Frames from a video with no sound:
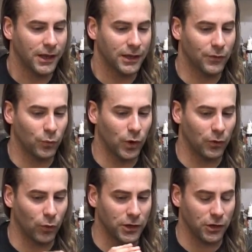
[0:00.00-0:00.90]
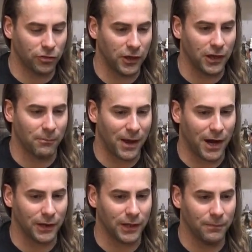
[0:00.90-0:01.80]
When you think
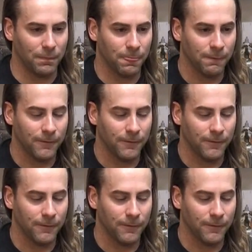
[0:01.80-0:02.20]
about it,